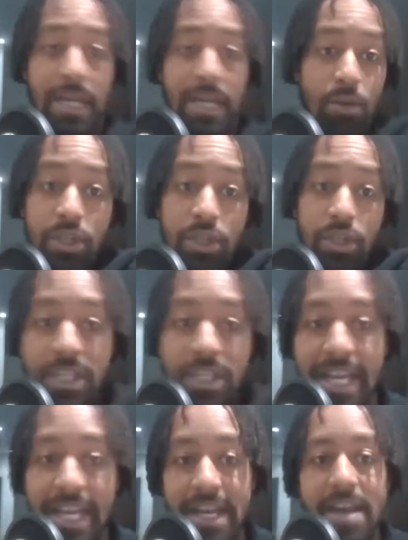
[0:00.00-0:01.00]
It was a good
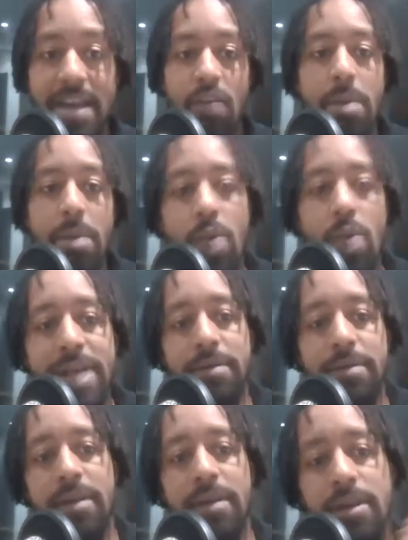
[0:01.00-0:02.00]
technique.
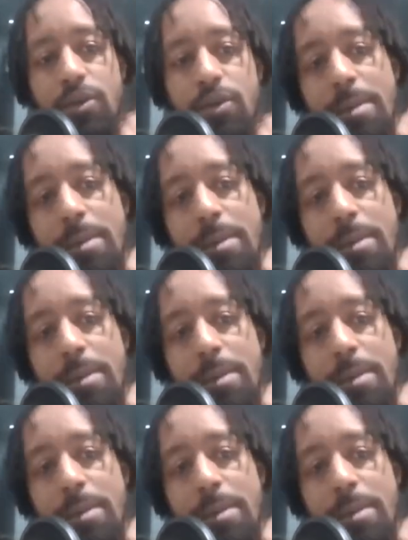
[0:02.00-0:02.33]
Do you